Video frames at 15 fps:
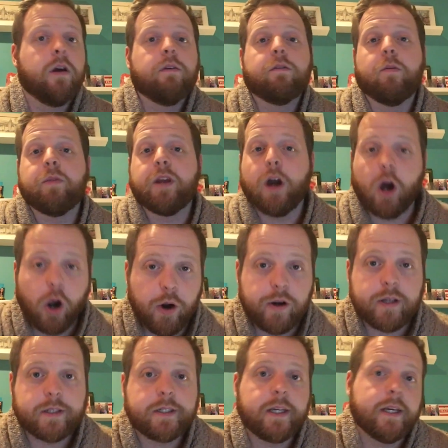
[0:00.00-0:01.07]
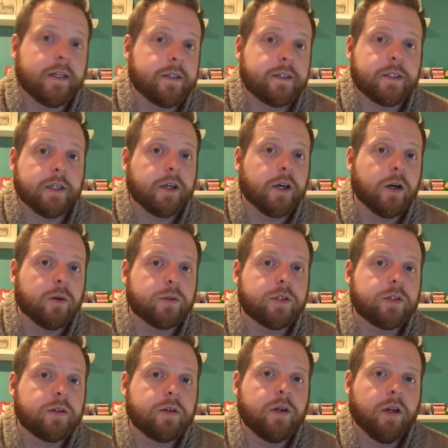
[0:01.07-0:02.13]
from the artist Kids See
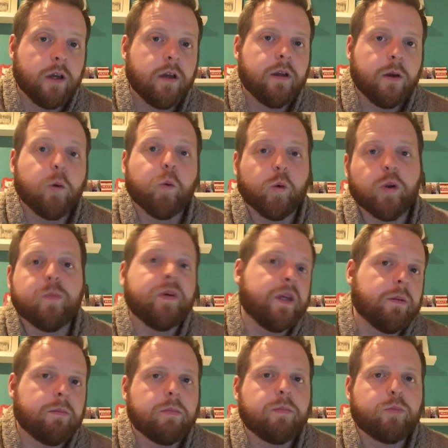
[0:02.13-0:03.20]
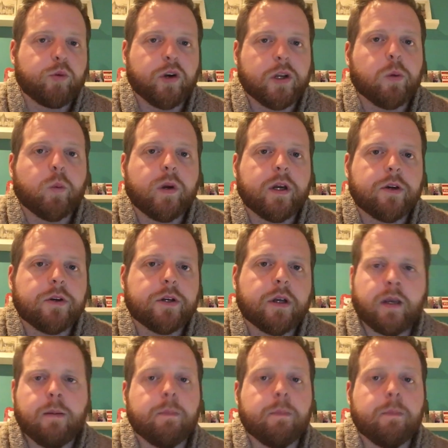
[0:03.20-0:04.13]
Ghost would be pretty weird.